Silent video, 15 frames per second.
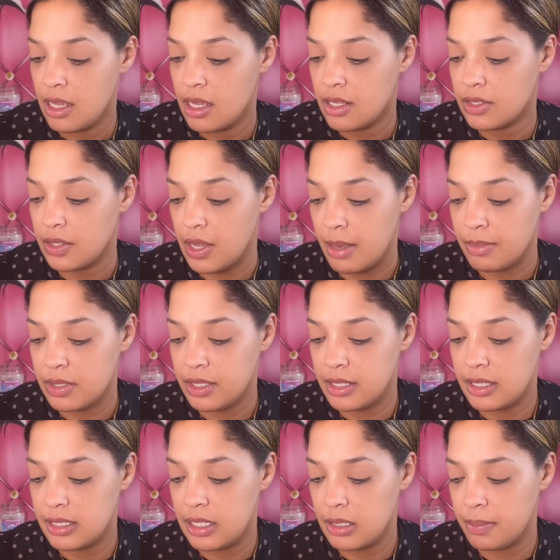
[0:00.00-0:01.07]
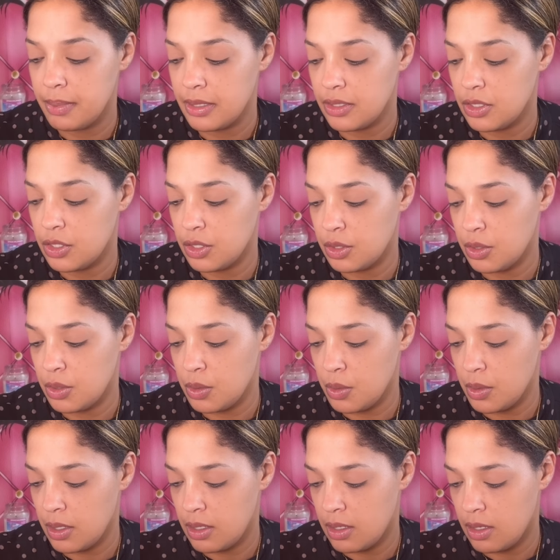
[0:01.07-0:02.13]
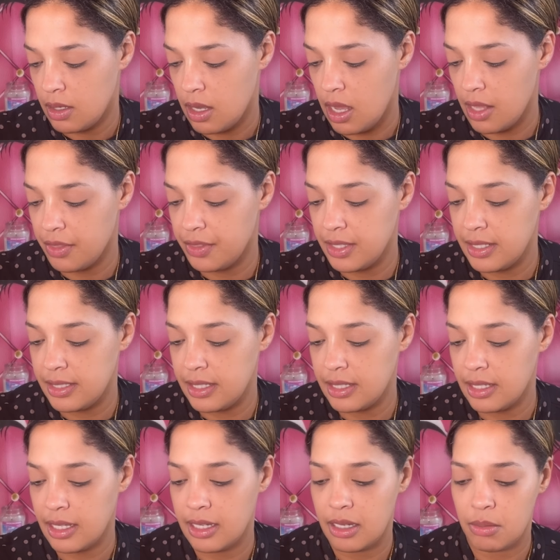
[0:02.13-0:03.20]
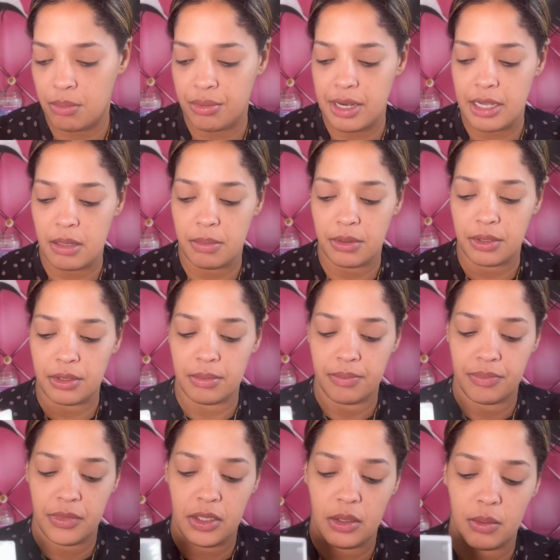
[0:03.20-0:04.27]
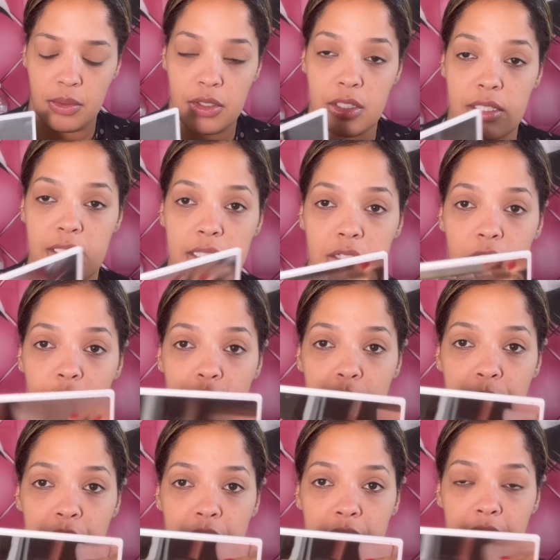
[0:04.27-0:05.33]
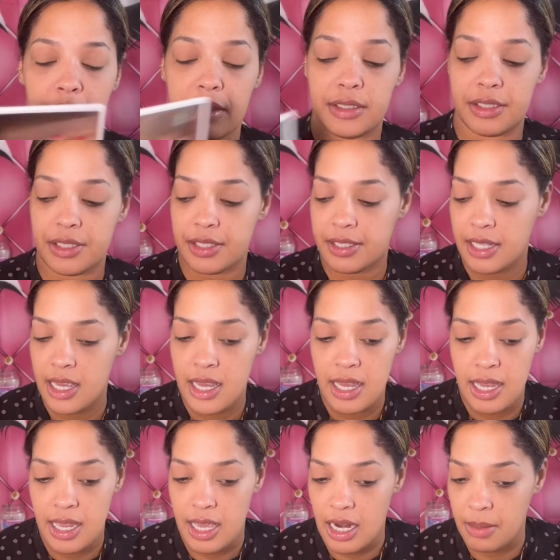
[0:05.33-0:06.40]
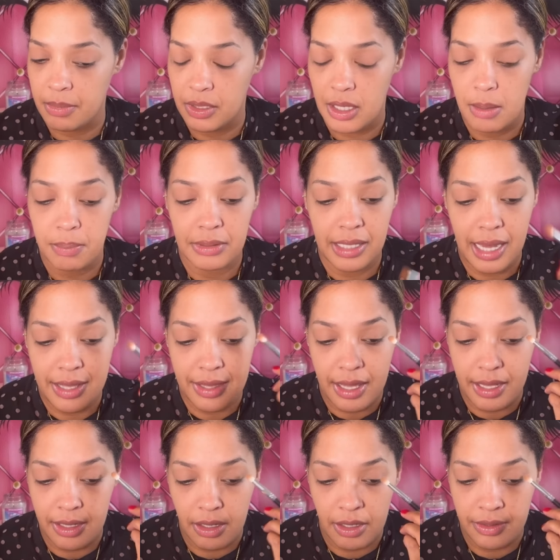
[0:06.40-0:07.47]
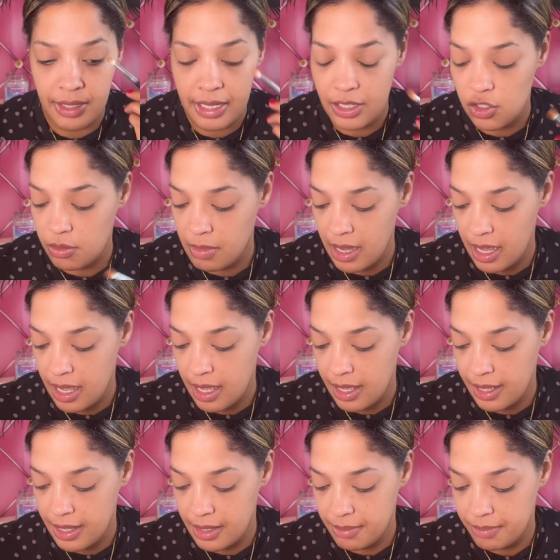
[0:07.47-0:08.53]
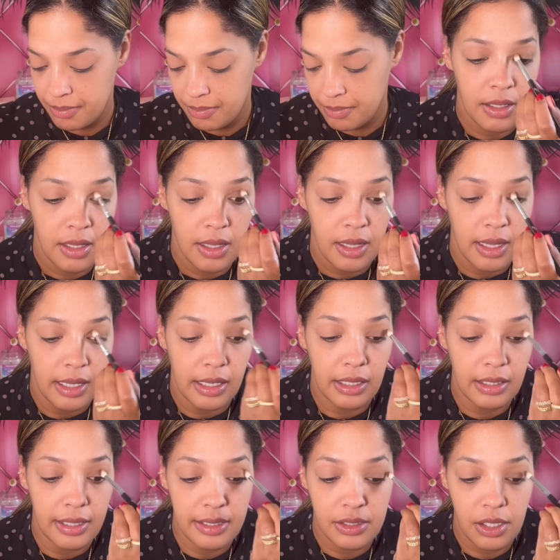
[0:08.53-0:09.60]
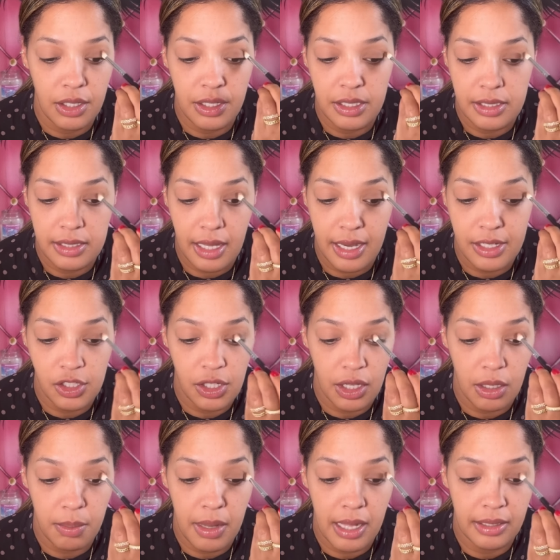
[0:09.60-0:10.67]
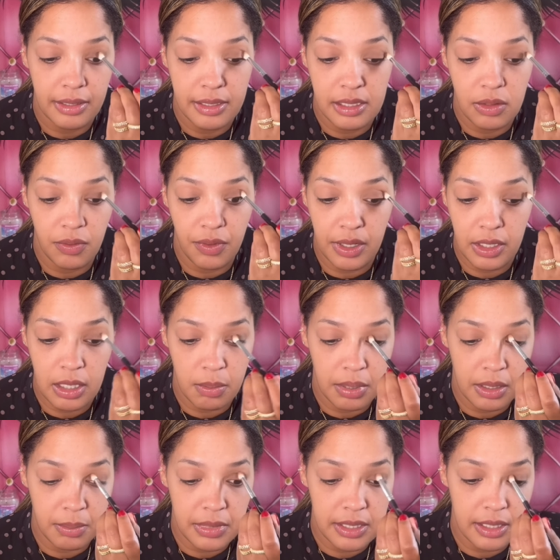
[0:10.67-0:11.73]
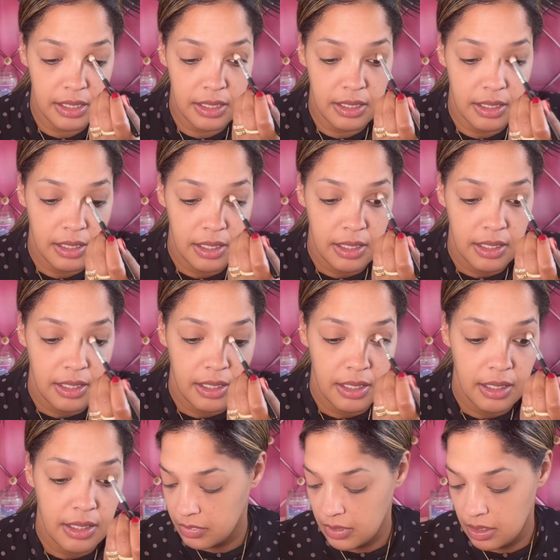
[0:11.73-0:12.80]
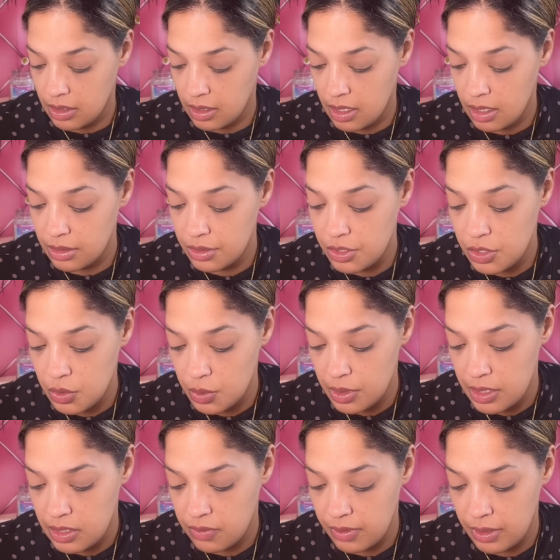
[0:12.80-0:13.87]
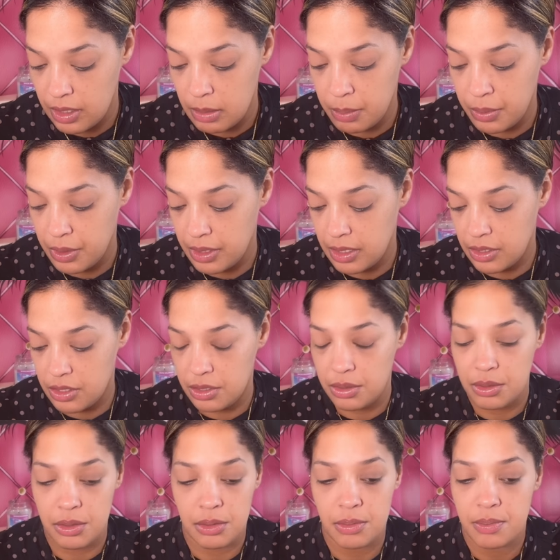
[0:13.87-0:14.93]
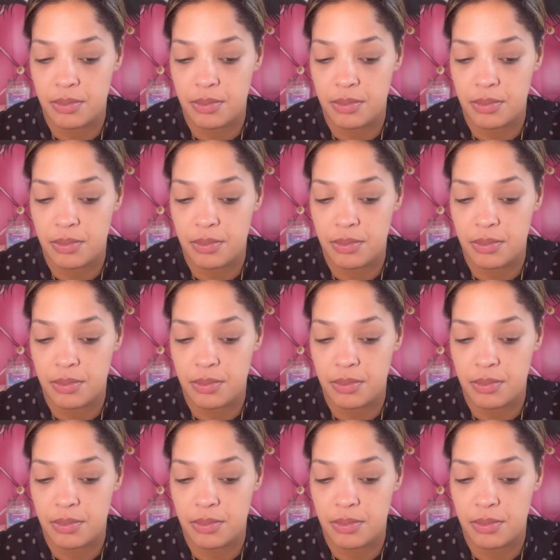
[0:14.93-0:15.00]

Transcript: So yeah, I'm just gonna dip into Authentic and Unbreakable, which is the darker brown colors. And I'm gonna apply that on the edge of my eye. And I like Tarte's eyeshadow palette. It's very pigmented. And the color story is very pretty too.